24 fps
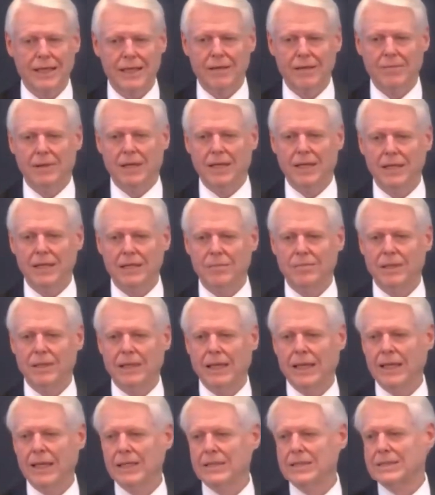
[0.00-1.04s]
and he began
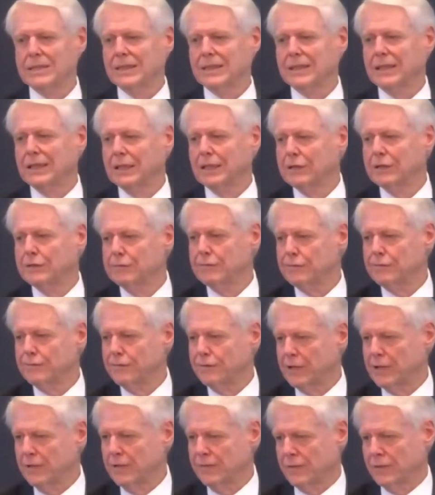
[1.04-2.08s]
to give
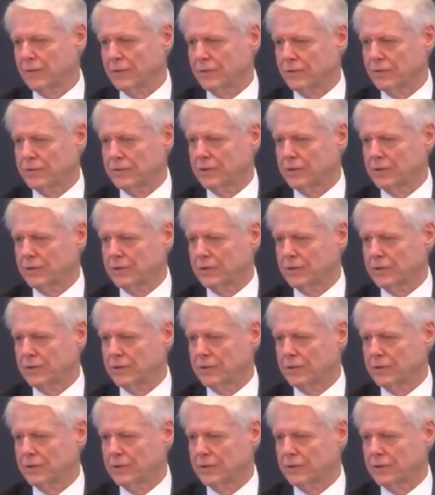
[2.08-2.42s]
favors.